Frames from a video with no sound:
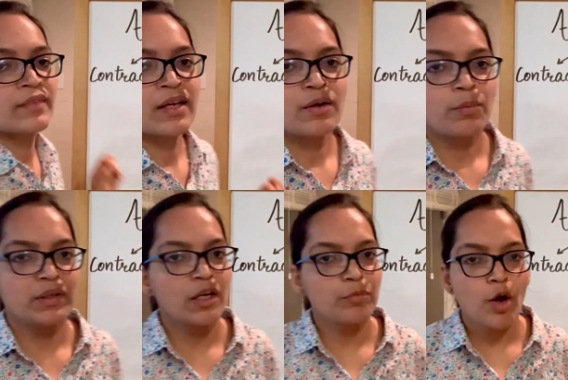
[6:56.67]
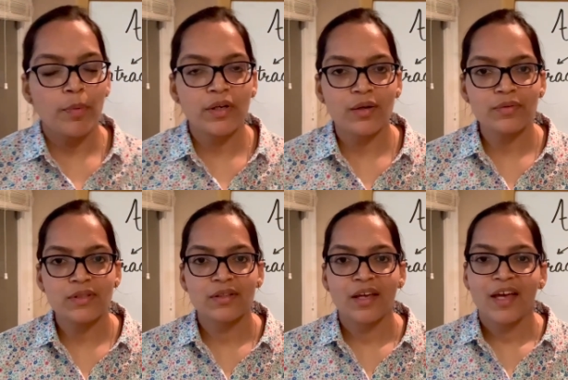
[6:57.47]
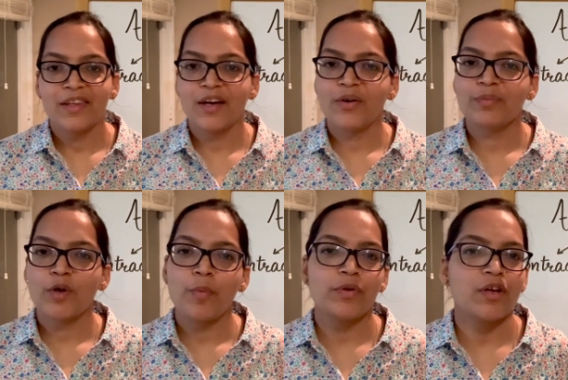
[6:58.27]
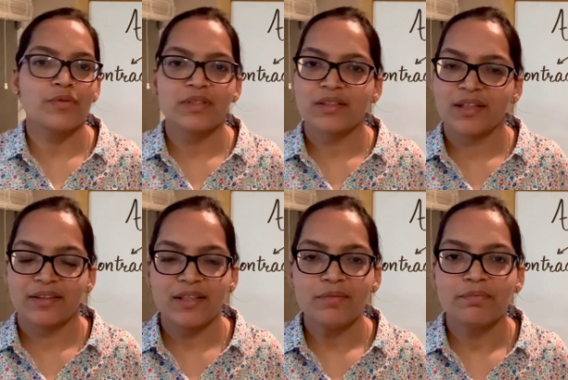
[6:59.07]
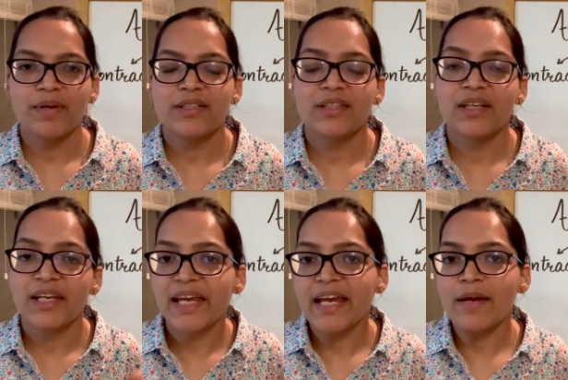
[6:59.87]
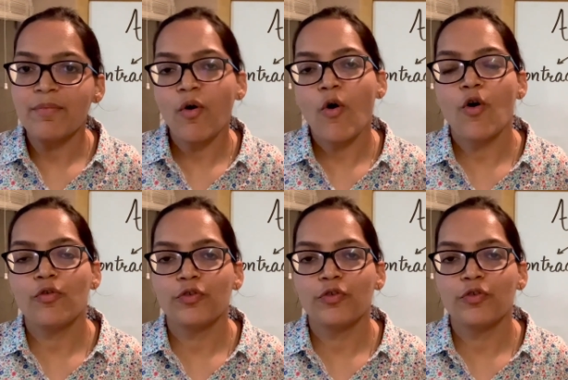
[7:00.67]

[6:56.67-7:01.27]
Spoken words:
What are proper nouns? Now proper nouns are nothing but the name of your